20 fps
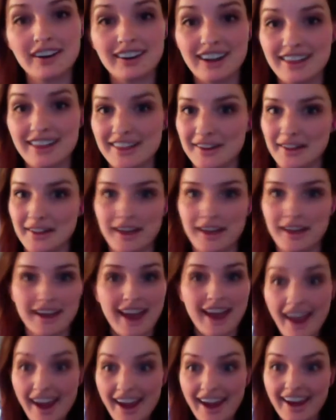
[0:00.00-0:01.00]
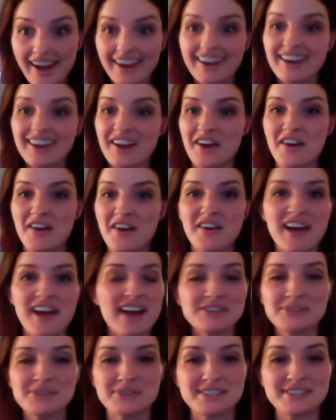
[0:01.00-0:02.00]
and they're like, hey, you know,
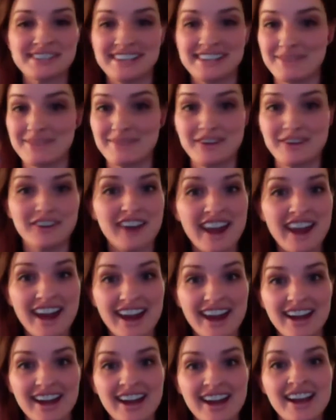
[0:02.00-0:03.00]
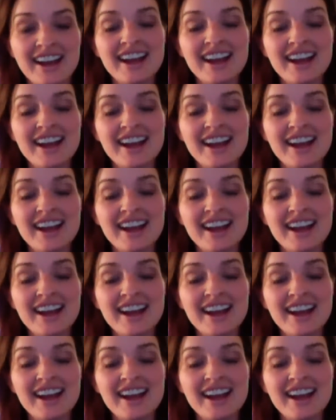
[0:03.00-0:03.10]
outsourcing can be great,